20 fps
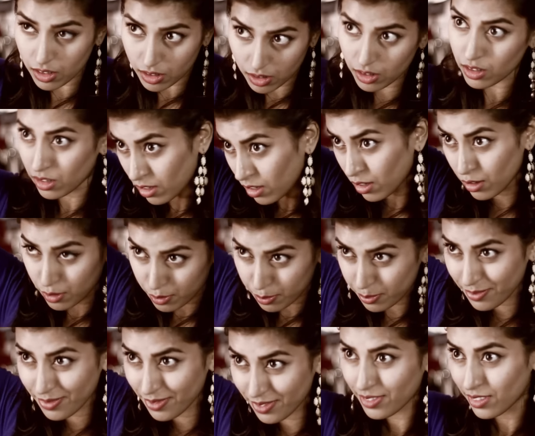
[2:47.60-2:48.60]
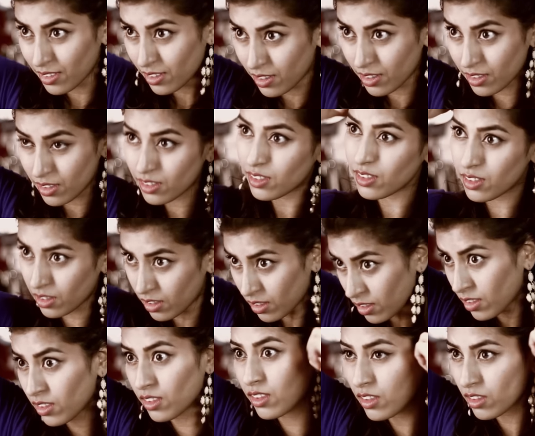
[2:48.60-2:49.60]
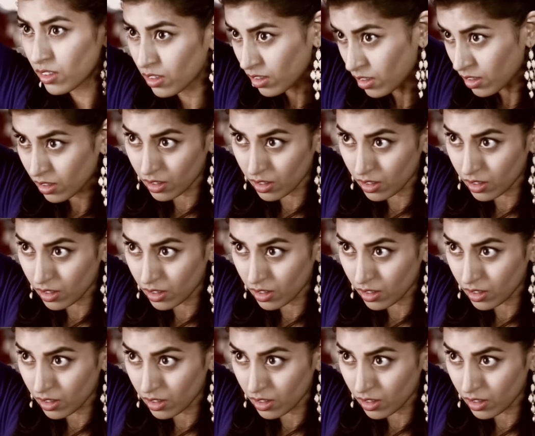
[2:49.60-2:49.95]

Tie it up to create a bouffant. Secure